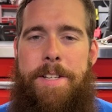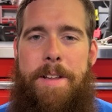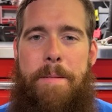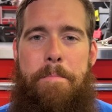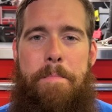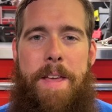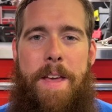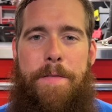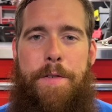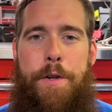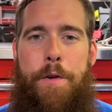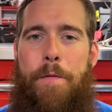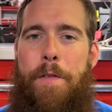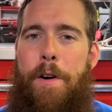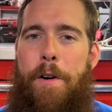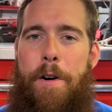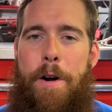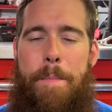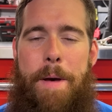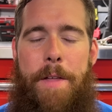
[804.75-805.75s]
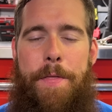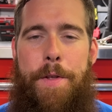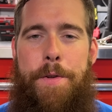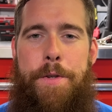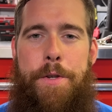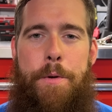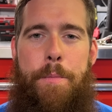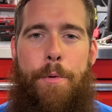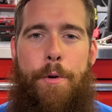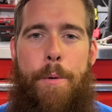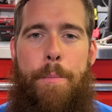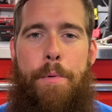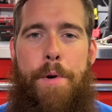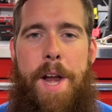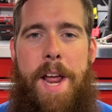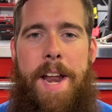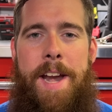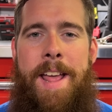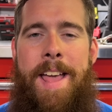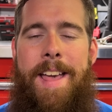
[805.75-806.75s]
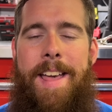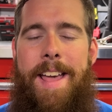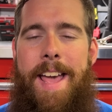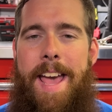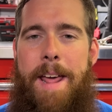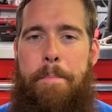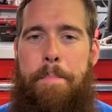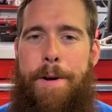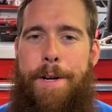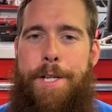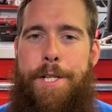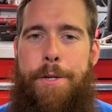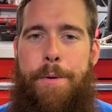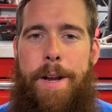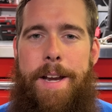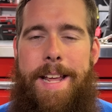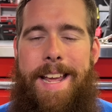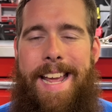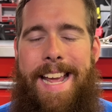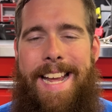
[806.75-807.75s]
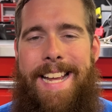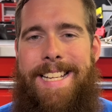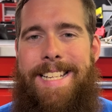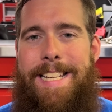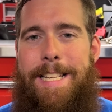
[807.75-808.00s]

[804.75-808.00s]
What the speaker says: and myths you've heard about the Subaru brand and puts you at ease,